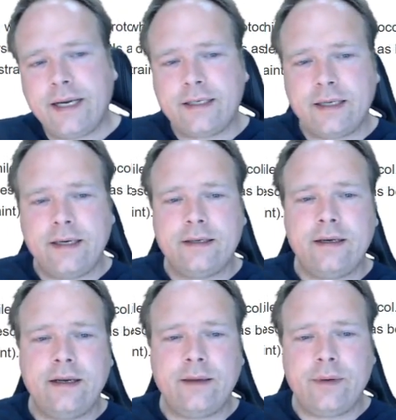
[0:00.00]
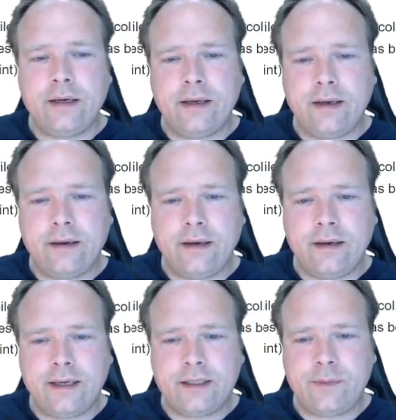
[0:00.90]
in
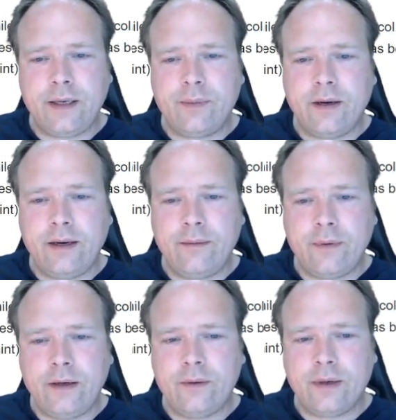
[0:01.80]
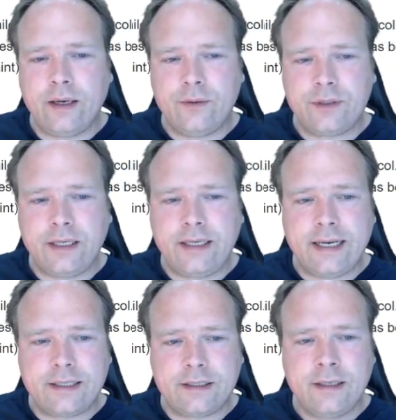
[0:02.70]
HTTP body when you are using
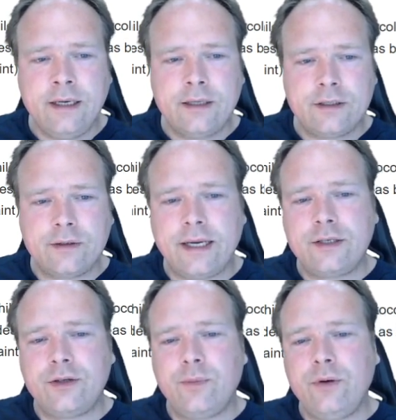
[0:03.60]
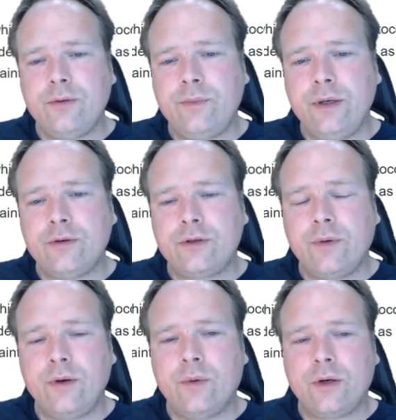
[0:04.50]
get. So get should be used
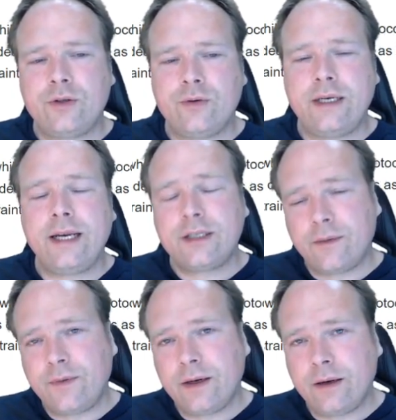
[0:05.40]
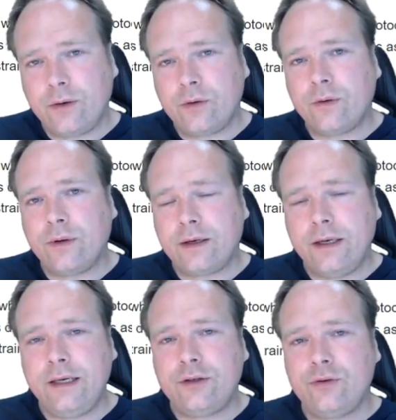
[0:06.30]
when you want to get something, and you do not
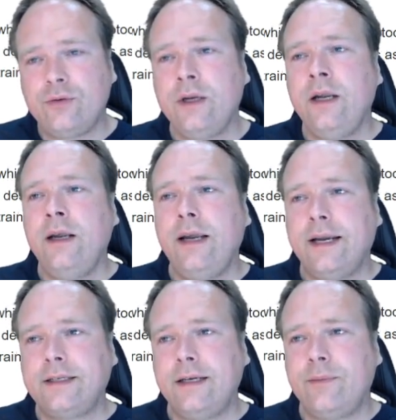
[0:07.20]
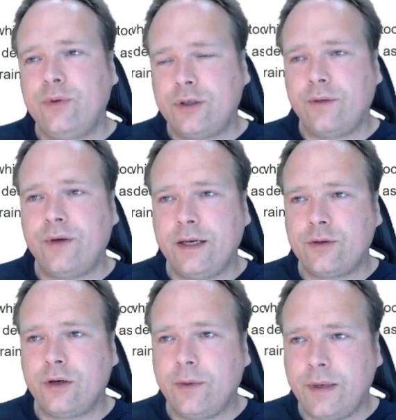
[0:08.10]
need to actually put something
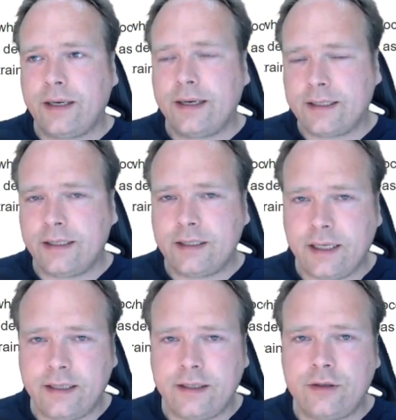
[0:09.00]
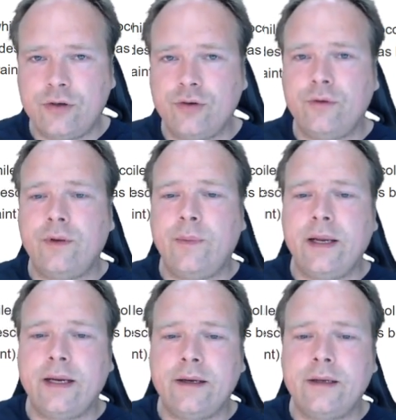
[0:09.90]
into an object and actually send it to the
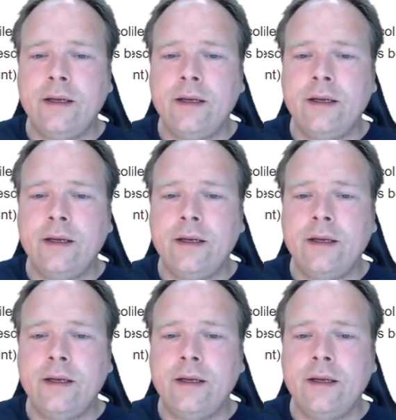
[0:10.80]
backend.